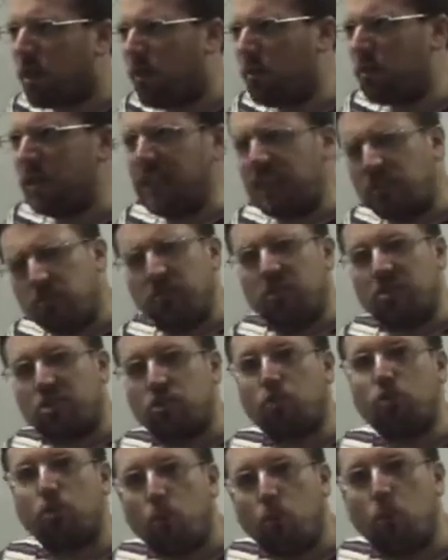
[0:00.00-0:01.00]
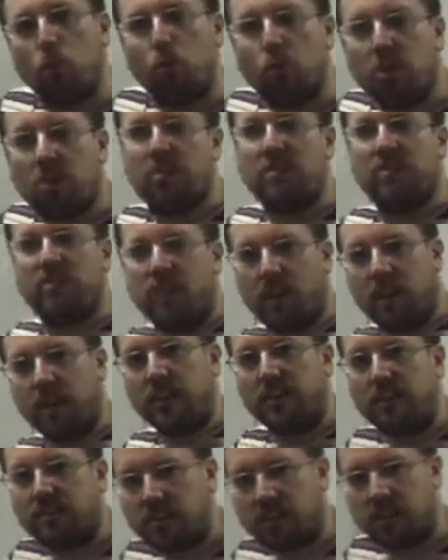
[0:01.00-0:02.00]
we need to install the
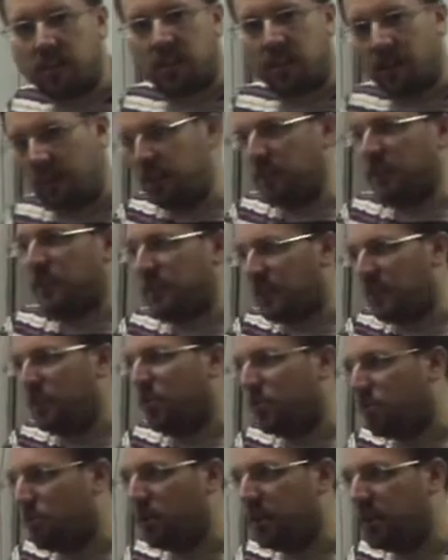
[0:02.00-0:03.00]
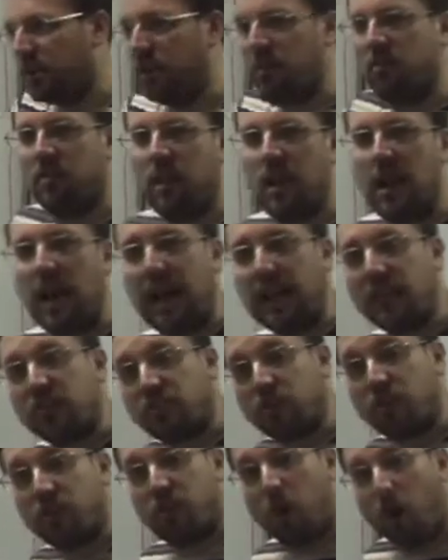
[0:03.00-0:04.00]
device. Okay, and you get the little window. And
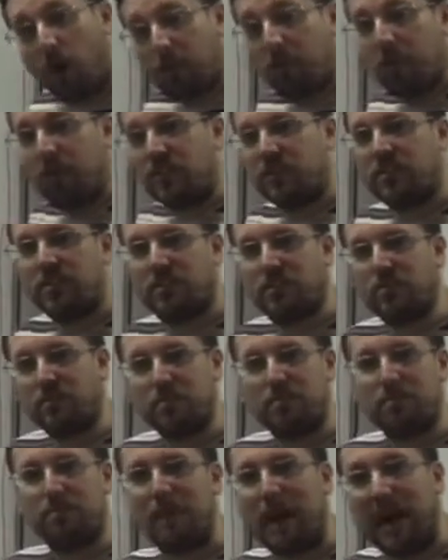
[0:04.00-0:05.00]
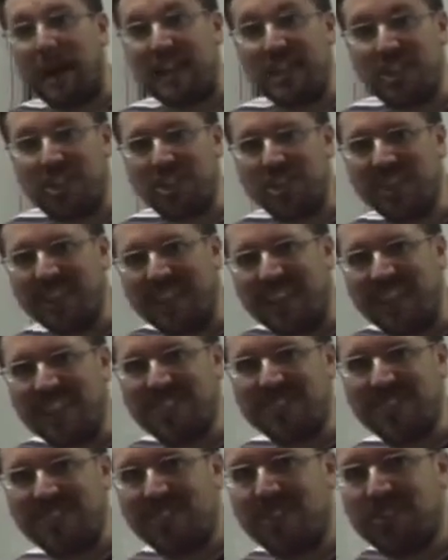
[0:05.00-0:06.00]
so the operating system is managing that
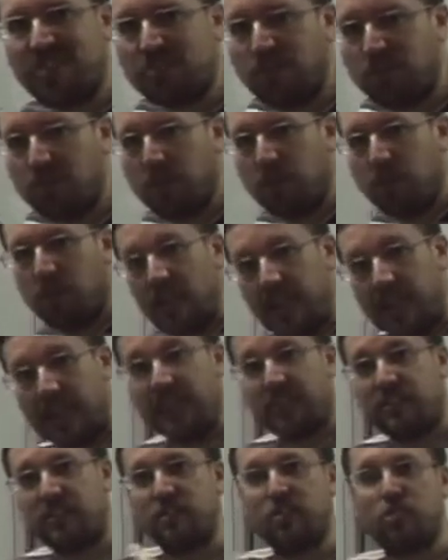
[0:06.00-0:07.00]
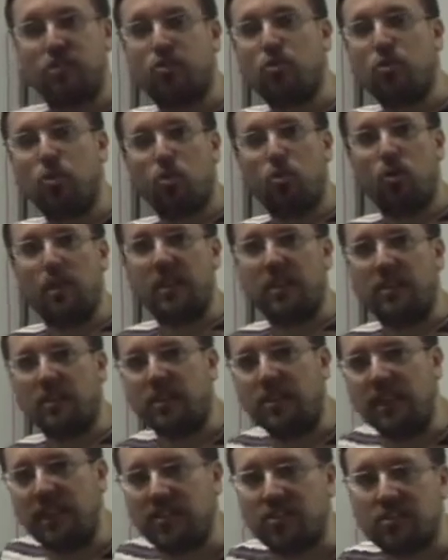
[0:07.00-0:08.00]
device for you. It's installing the
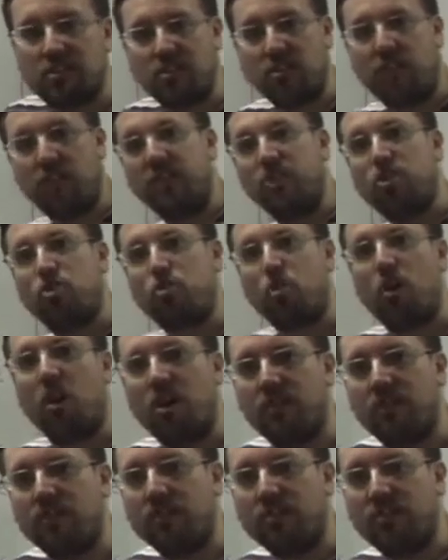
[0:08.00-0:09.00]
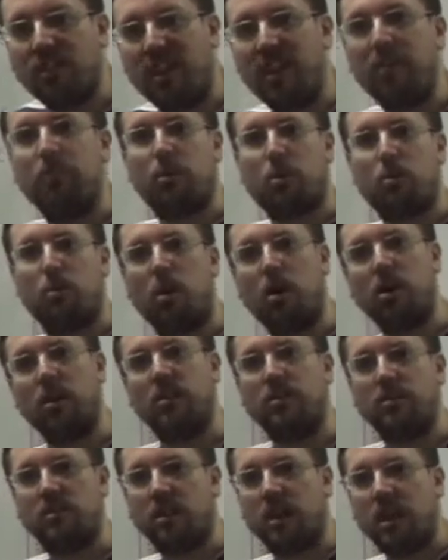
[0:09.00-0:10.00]
necessary drivers that it
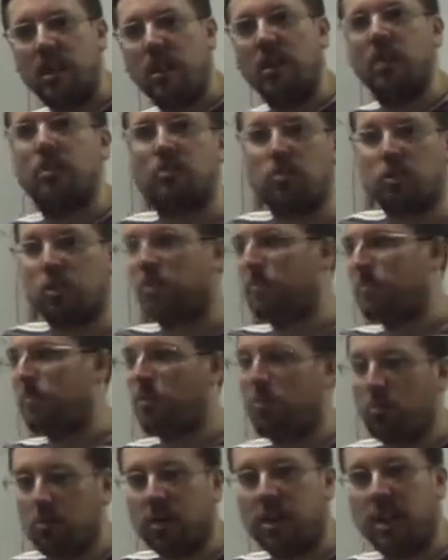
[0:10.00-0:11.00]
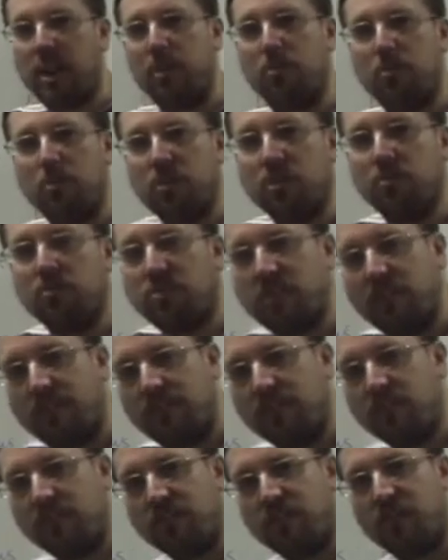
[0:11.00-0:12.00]
requires to communicate with those
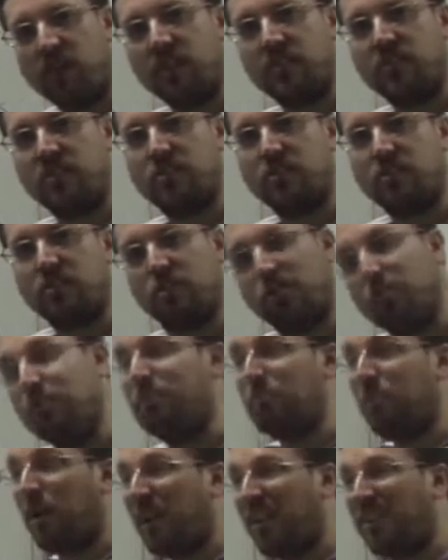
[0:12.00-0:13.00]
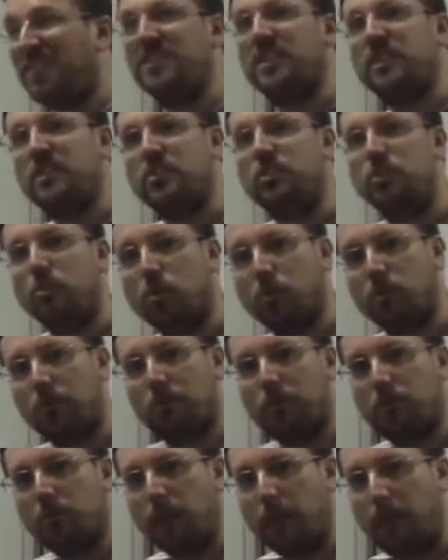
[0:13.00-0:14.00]
different devices that you've plugged into your
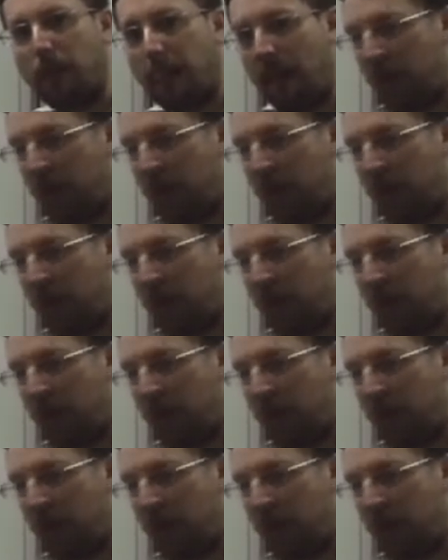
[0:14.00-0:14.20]
computer.